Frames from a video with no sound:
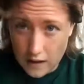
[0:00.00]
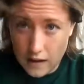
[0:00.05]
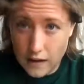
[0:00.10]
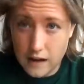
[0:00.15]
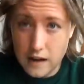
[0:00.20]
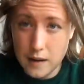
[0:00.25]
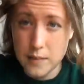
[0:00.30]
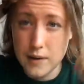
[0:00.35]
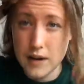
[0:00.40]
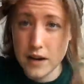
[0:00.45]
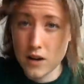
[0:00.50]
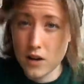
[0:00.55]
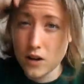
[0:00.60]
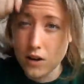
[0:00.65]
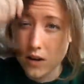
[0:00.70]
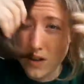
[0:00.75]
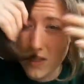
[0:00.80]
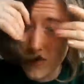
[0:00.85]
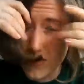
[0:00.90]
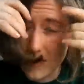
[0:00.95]
And I'm going to
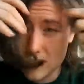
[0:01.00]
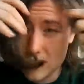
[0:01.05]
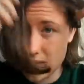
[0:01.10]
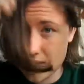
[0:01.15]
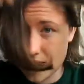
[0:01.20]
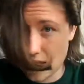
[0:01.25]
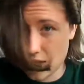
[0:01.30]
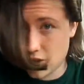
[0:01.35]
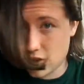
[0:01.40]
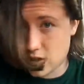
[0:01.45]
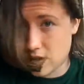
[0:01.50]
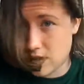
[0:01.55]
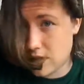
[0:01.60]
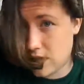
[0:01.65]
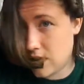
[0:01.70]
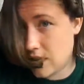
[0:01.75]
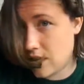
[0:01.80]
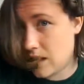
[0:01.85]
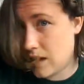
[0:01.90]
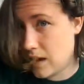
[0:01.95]
curl this
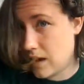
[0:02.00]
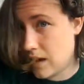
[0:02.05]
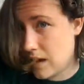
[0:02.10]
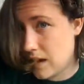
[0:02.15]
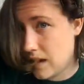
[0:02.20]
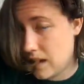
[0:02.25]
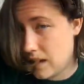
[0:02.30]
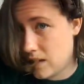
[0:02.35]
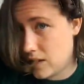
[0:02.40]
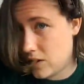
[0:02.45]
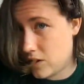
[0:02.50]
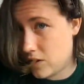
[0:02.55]
section in the